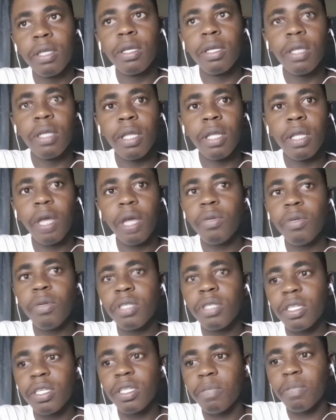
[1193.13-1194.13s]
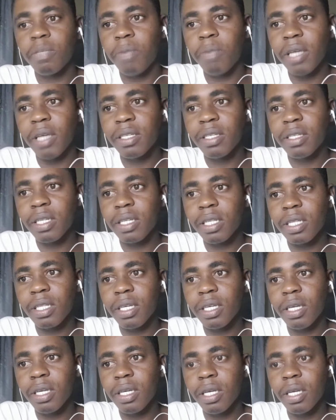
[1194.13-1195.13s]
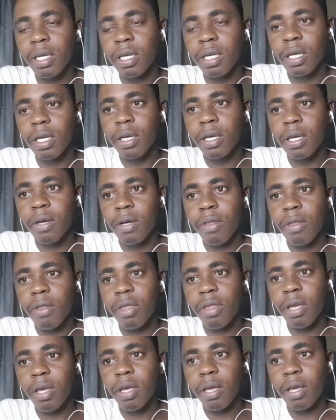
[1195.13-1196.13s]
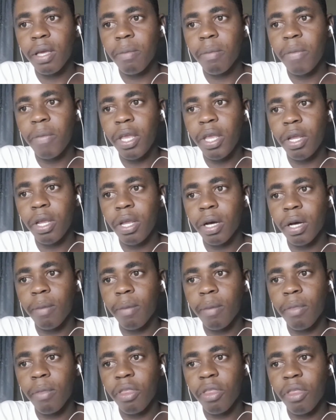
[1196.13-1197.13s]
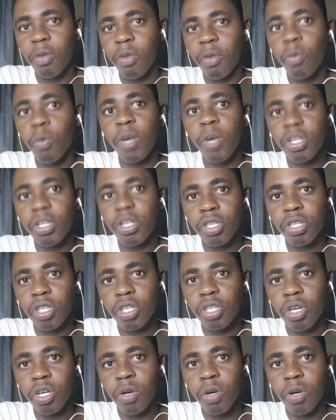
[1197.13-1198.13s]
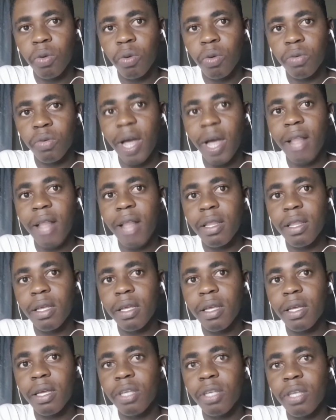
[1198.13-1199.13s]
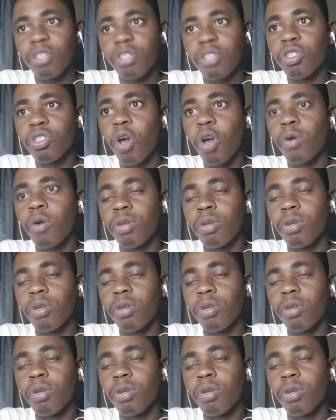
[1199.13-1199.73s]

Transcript: Language is basically the medium through which reality is known